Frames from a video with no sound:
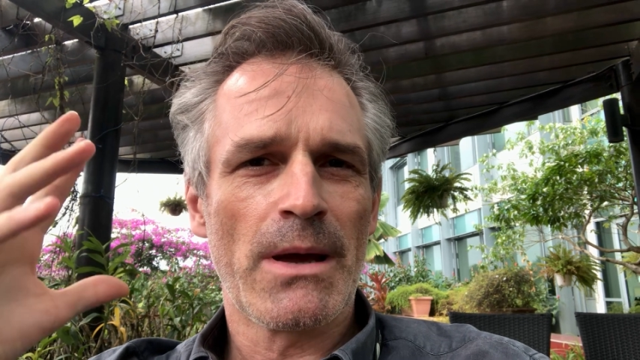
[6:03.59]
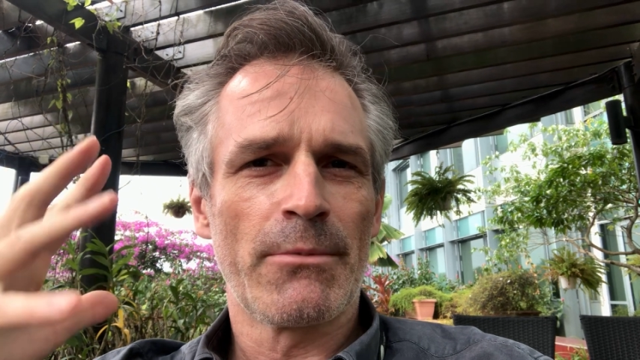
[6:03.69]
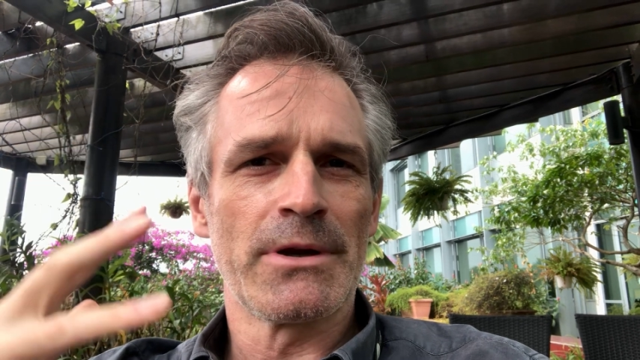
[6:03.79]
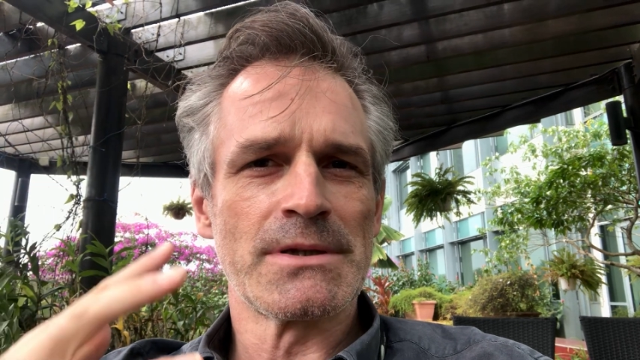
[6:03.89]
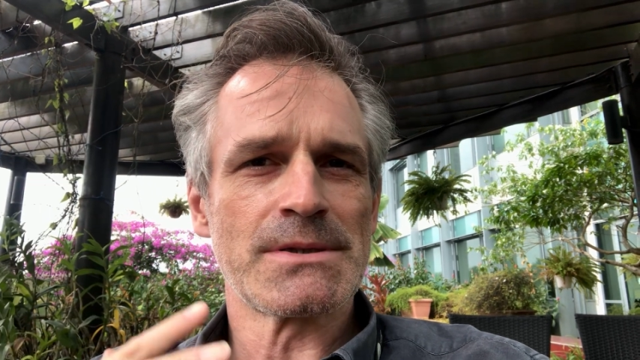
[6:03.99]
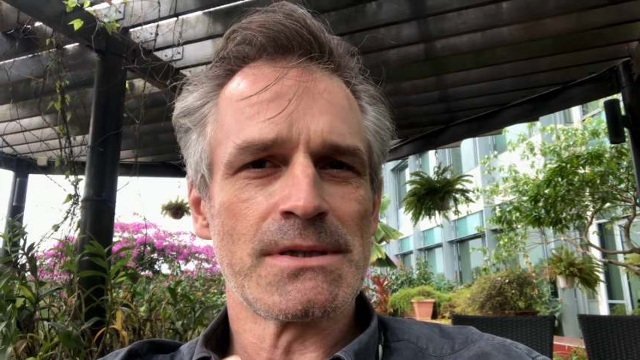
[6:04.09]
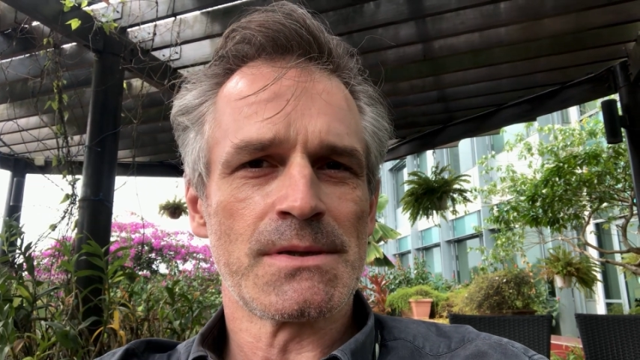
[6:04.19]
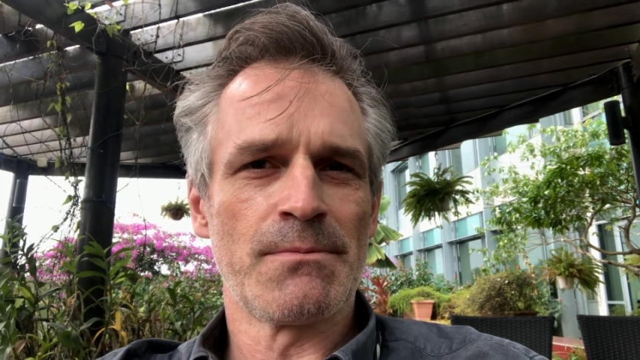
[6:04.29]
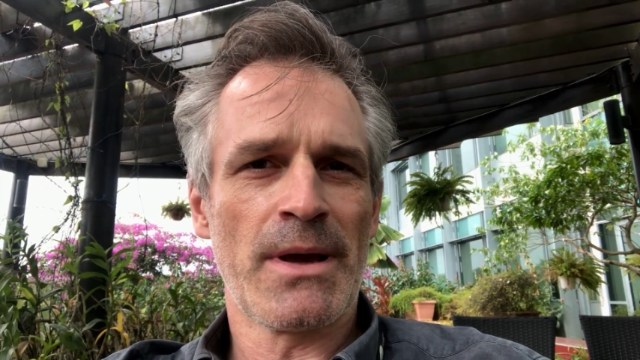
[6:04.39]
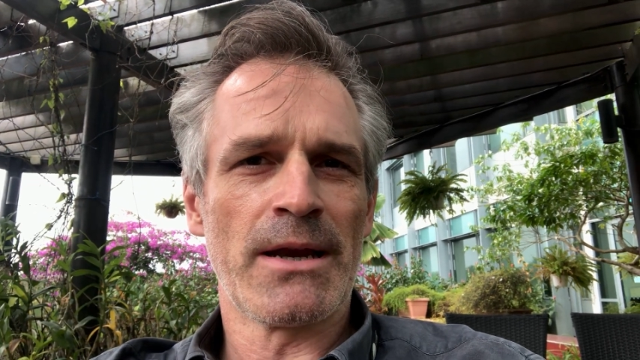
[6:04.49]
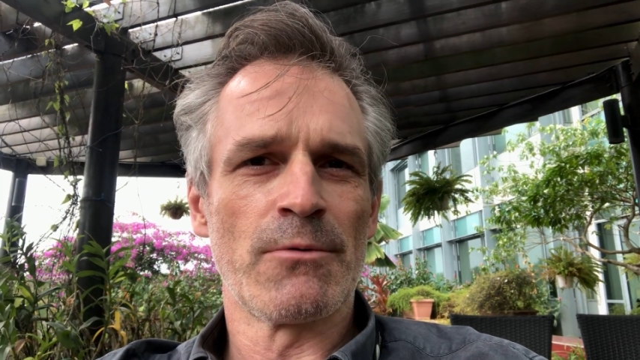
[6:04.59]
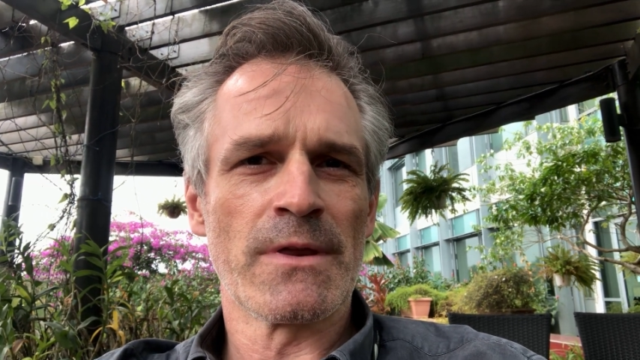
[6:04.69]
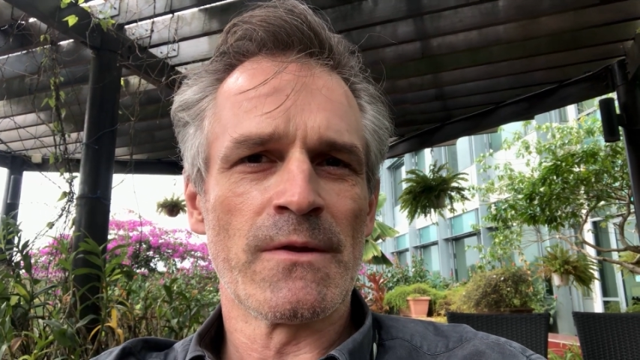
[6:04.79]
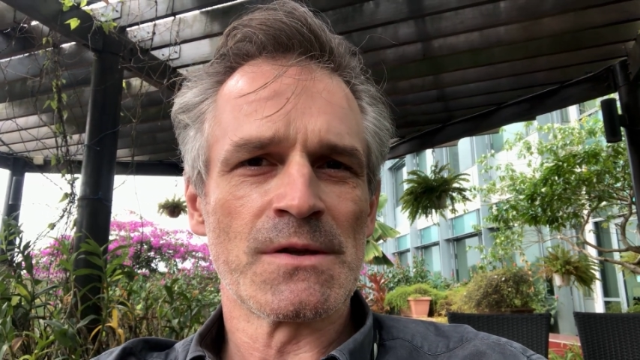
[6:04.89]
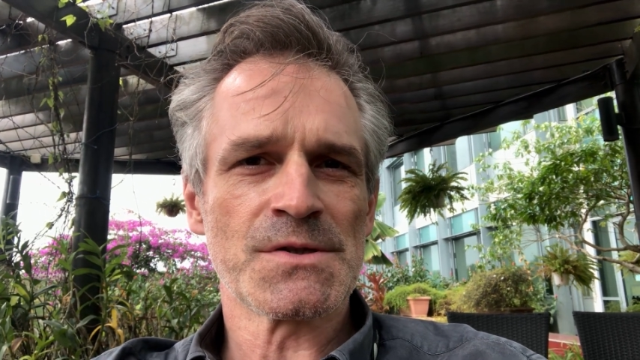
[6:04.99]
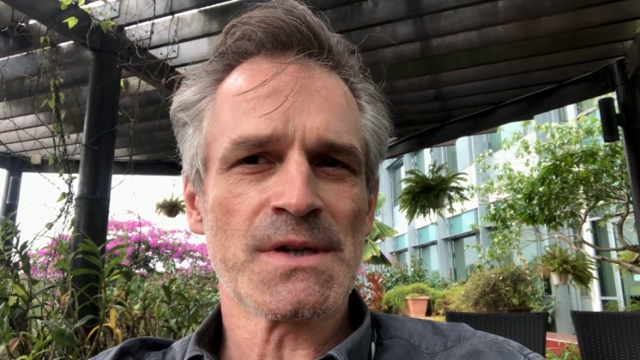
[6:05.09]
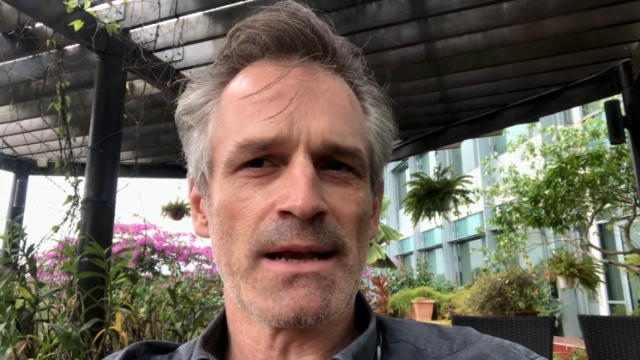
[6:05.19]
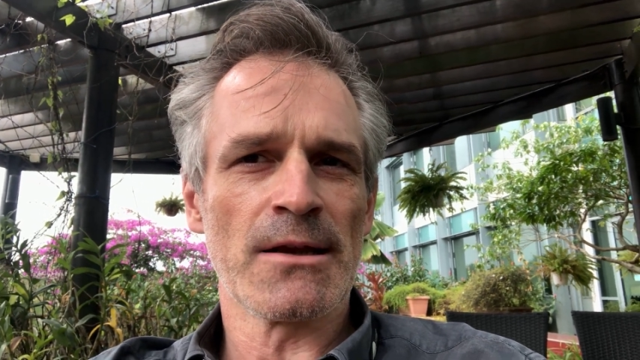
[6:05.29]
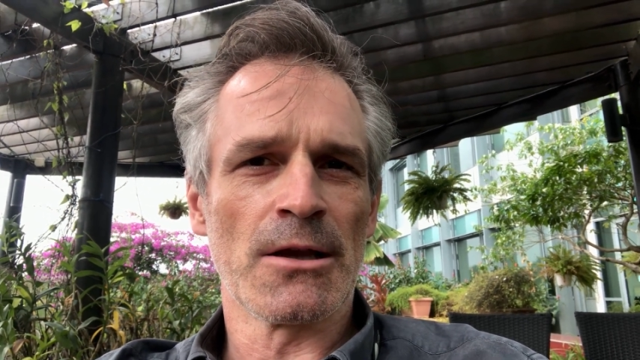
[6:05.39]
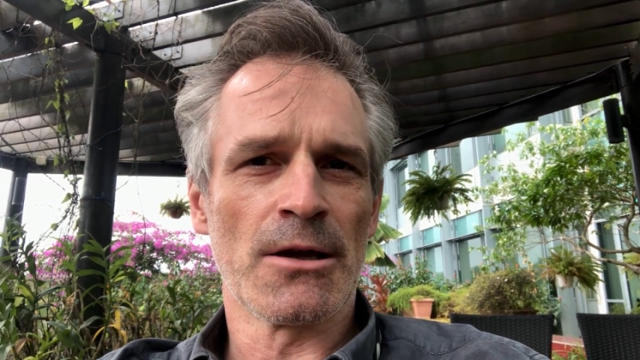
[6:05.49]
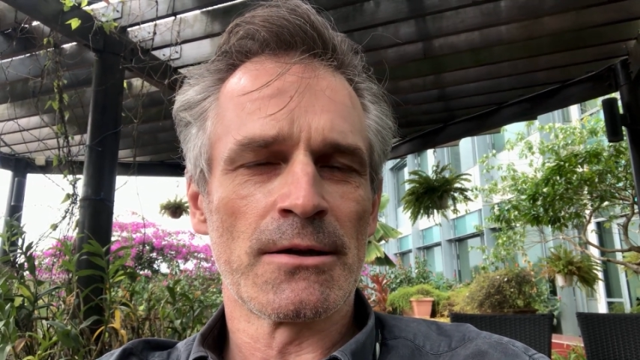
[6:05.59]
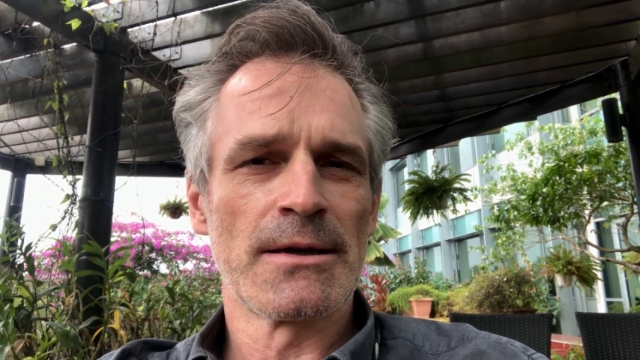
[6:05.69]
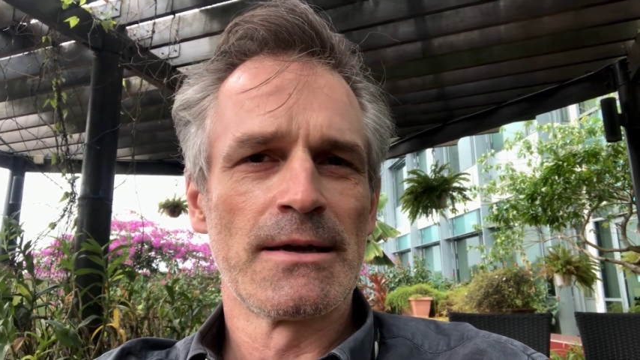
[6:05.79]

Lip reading: memory, it's embedded within the cellular,